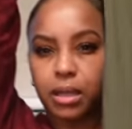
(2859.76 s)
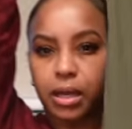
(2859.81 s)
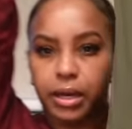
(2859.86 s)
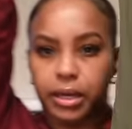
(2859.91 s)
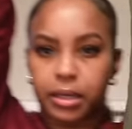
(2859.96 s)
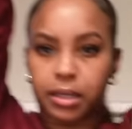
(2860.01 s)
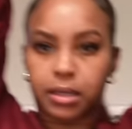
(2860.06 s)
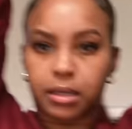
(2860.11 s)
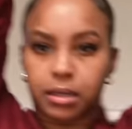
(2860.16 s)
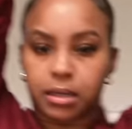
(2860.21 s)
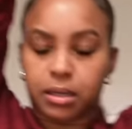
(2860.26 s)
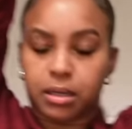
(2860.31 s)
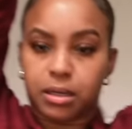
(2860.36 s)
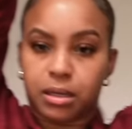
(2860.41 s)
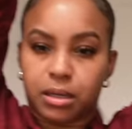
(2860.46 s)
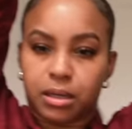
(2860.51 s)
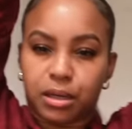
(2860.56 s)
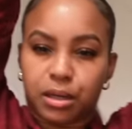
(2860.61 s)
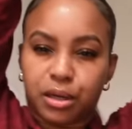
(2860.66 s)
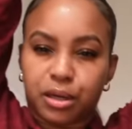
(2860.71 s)
like
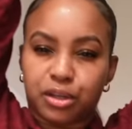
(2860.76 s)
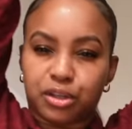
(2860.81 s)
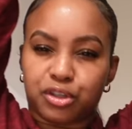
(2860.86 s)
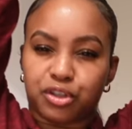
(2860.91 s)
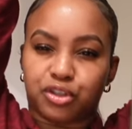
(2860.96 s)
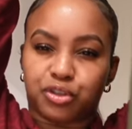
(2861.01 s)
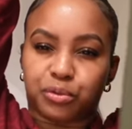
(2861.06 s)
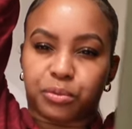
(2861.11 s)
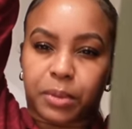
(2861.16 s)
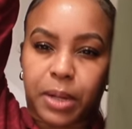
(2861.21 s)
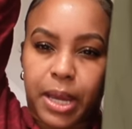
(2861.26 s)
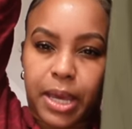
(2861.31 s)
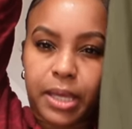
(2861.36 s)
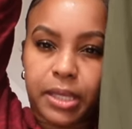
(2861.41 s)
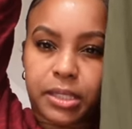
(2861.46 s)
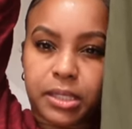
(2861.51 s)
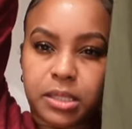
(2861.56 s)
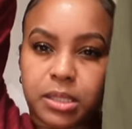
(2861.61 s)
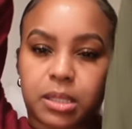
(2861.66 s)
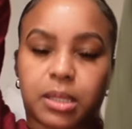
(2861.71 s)

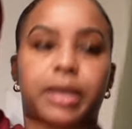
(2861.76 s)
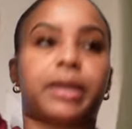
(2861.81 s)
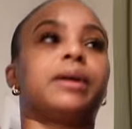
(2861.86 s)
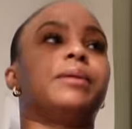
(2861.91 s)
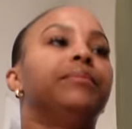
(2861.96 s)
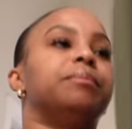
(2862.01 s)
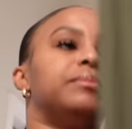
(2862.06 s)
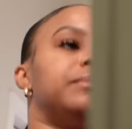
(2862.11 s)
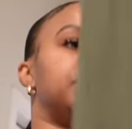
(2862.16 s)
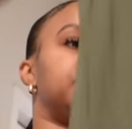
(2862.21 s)
dress, like a